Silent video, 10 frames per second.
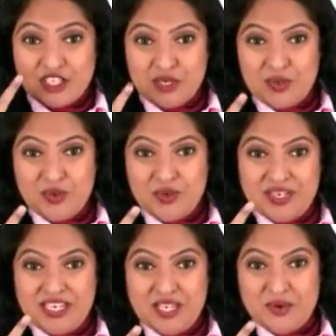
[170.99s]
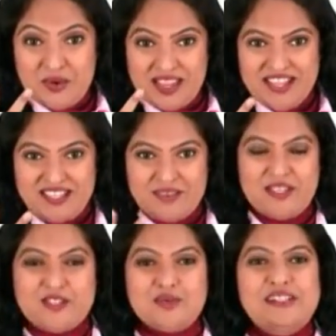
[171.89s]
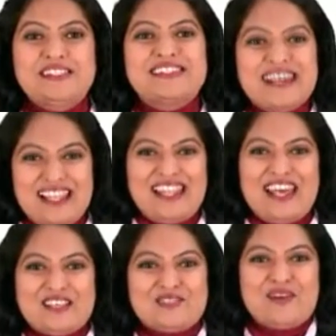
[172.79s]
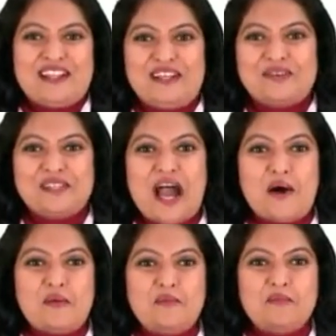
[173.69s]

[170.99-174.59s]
two new individuals. Let us find out how.